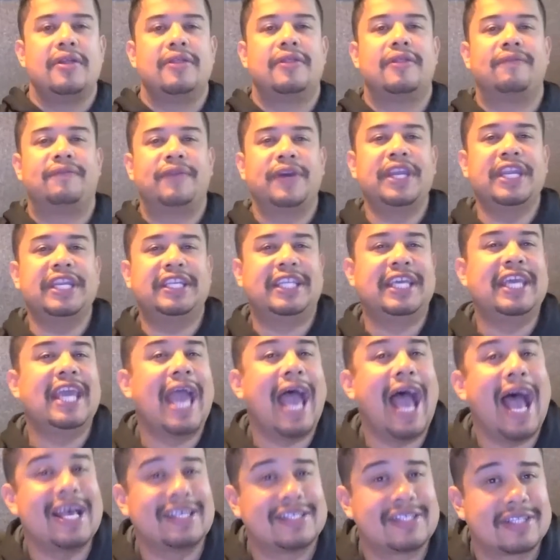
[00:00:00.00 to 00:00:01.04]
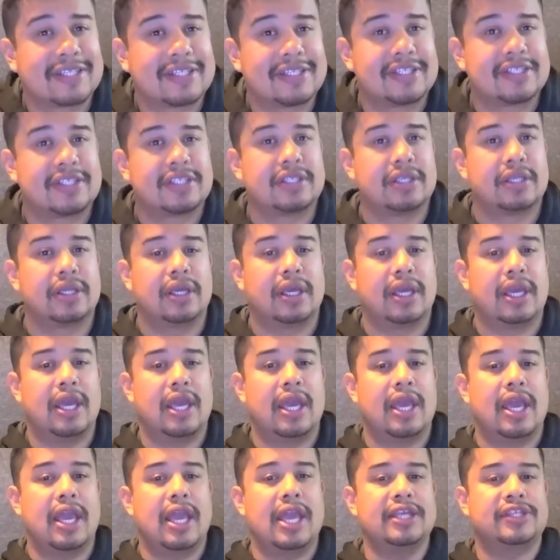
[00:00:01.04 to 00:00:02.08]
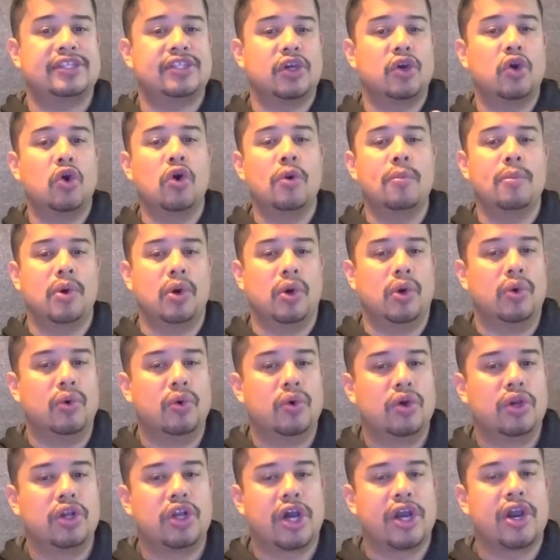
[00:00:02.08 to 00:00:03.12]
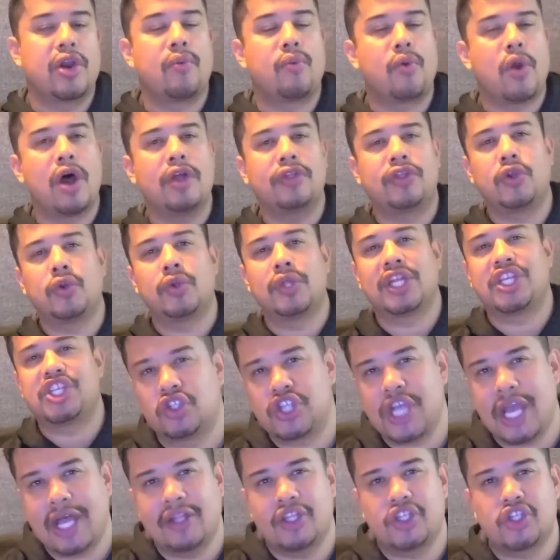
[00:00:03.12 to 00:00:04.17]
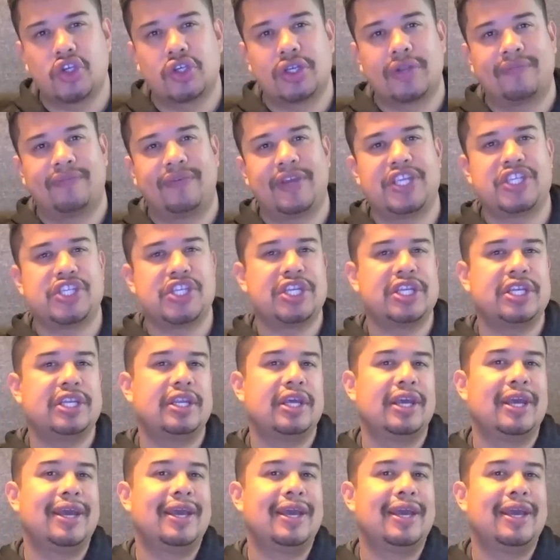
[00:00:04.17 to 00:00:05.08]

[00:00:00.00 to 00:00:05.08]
The Vinny D asks, is Umu gonna run through the Challenger division